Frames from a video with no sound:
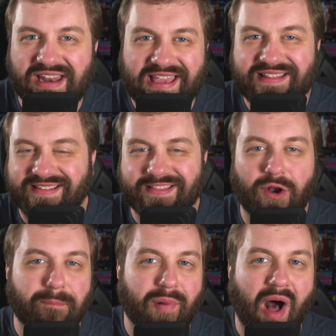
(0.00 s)
gets a little
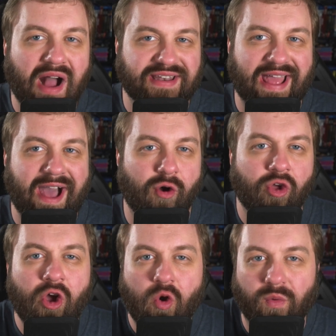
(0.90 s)
bogged down
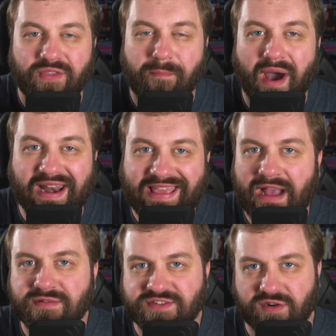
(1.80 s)
when the body
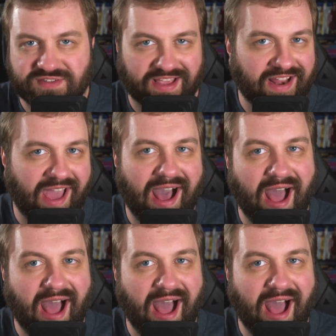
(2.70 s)
count starts getting high.